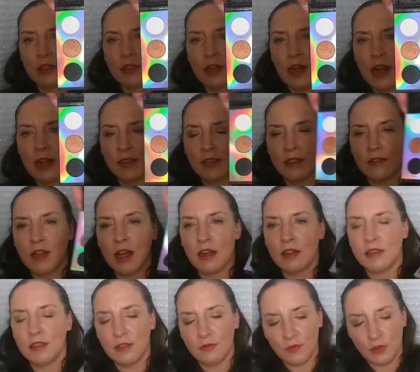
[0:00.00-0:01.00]
It has a
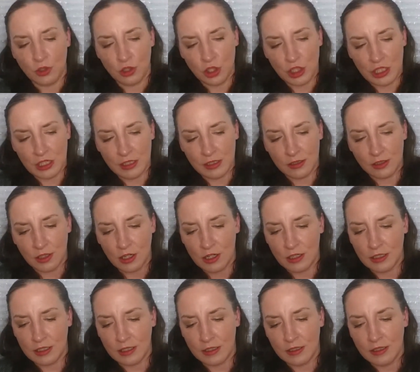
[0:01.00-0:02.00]
lot of different shades
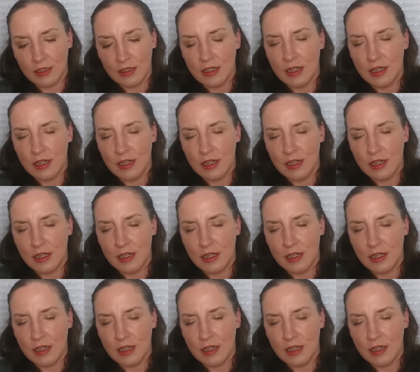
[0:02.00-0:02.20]
on it.